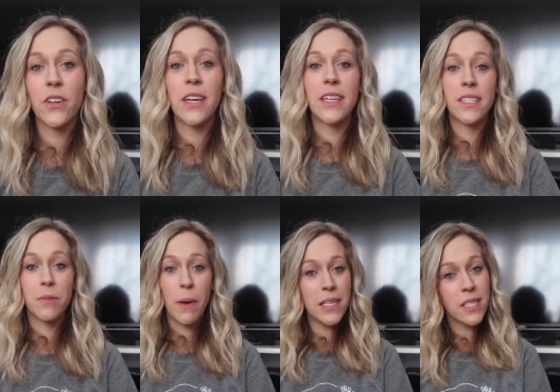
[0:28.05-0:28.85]
is
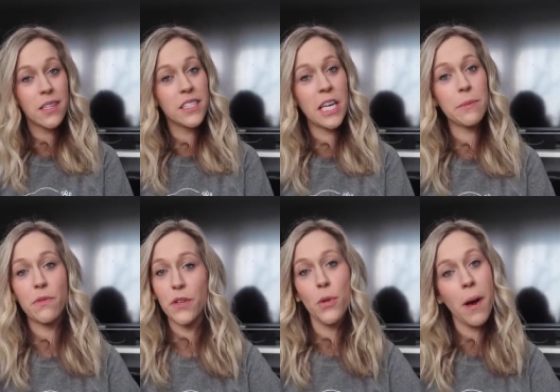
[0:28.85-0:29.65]
basically tips
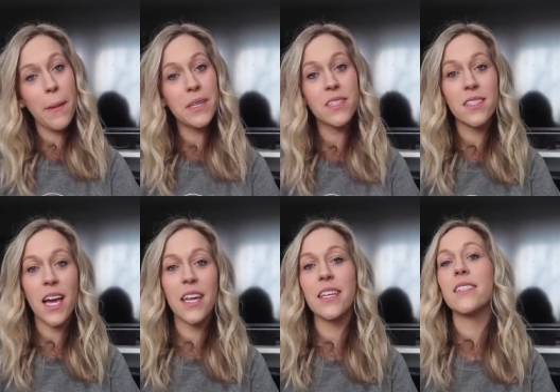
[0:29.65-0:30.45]
for you mommies and
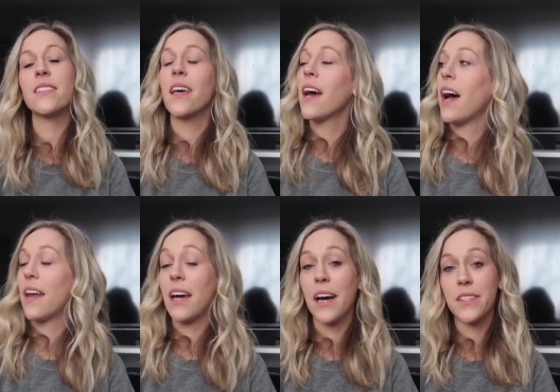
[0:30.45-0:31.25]
daddies
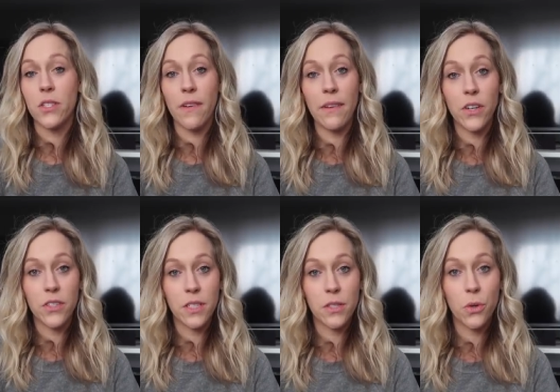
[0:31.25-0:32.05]
on how to survive
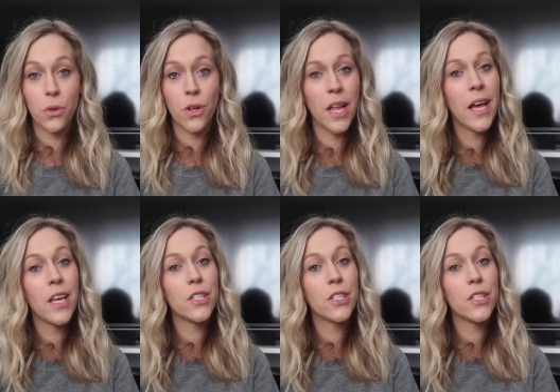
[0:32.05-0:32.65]
nursing school.